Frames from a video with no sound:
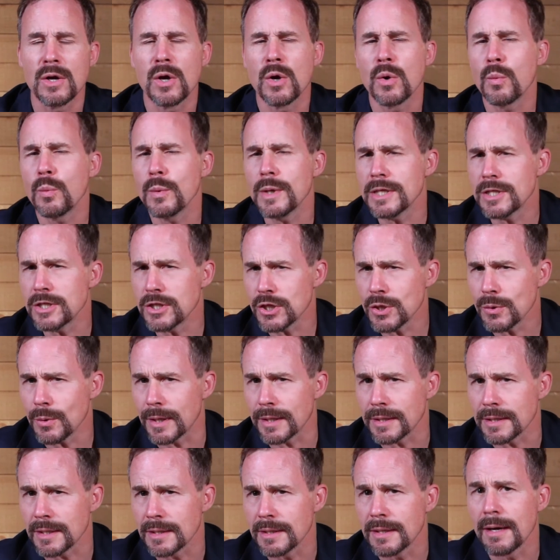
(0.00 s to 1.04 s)
We do it
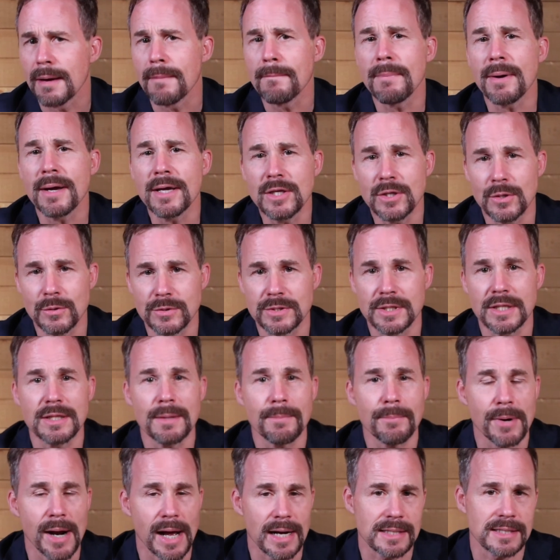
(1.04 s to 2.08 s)
by using the
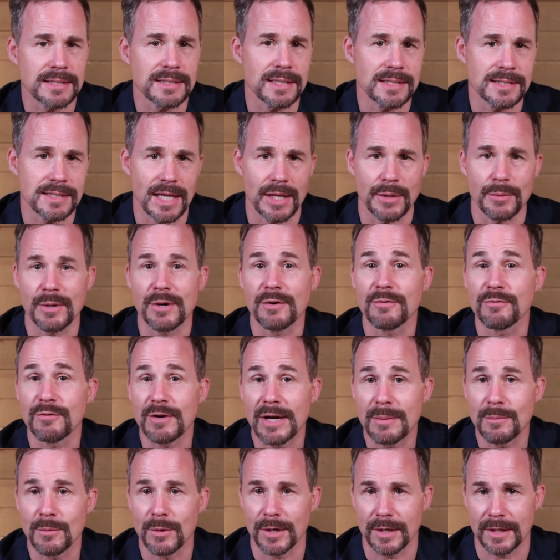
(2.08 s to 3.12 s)
Practice Accelerator
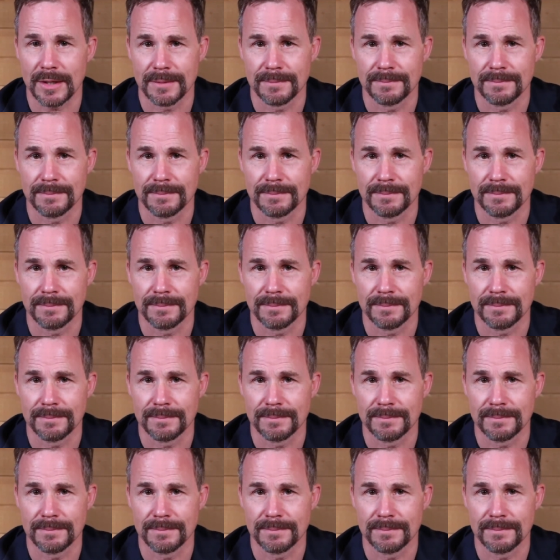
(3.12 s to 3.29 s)
Framework.